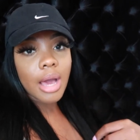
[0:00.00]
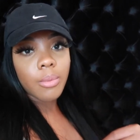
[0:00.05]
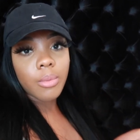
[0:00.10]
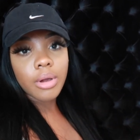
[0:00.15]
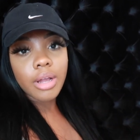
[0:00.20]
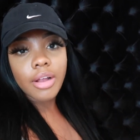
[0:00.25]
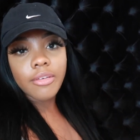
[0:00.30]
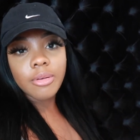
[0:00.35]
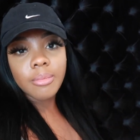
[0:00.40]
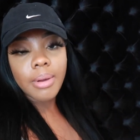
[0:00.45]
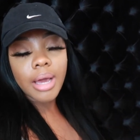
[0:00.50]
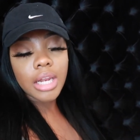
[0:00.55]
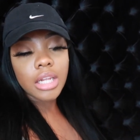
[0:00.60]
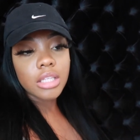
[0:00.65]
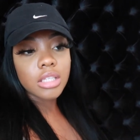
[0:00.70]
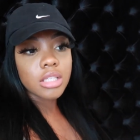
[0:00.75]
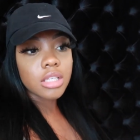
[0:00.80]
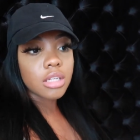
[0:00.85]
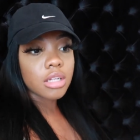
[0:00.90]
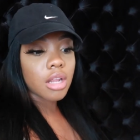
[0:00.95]
I want
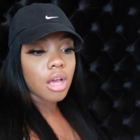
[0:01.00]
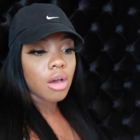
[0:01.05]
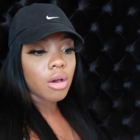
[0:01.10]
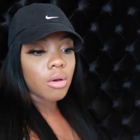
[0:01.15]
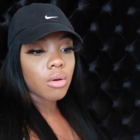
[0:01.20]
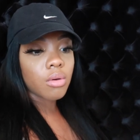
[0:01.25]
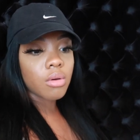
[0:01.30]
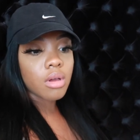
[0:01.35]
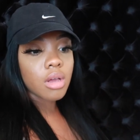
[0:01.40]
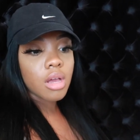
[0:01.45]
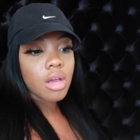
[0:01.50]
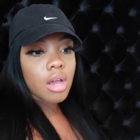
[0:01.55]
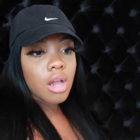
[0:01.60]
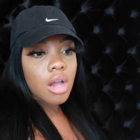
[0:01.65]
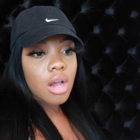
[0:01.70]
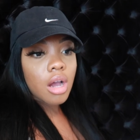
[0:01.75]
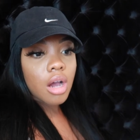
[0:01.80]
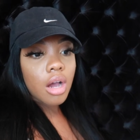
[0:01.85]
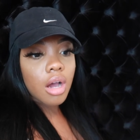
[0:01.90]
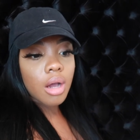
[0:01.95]
everybody to know
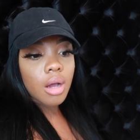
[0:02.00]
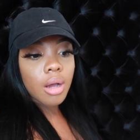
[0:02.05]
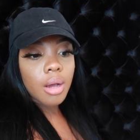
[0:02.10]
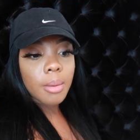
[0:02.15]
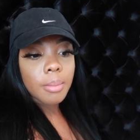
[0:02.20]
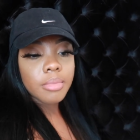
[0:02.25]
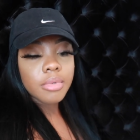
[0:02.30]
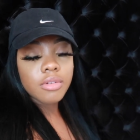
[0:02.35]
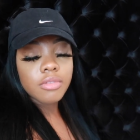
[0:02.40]
um,